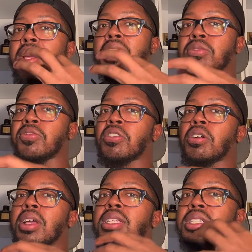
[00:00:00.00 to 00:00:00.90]
as
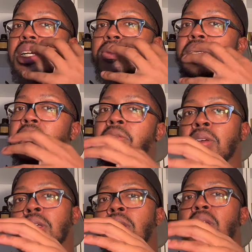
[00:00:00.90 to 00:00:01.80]
far, in terms of,
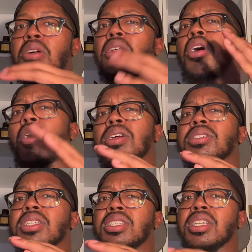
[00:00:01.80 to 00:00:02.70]
you know, the
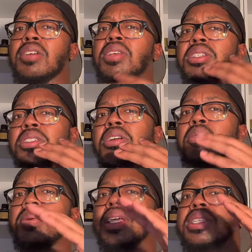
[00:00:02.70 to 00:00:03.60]
harshness of that sugar
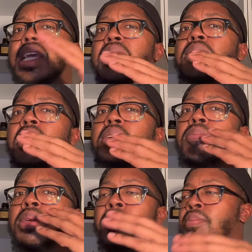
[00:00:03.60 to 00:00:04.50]
being tamed down a
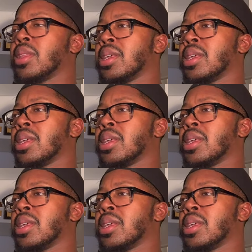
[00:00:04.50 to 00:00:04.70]
bit.